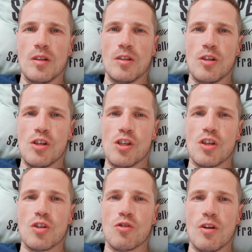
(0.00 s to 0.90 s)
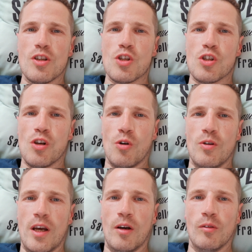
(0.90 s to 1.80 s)
Just try to slow
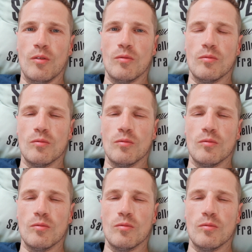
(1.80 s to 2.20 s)
down.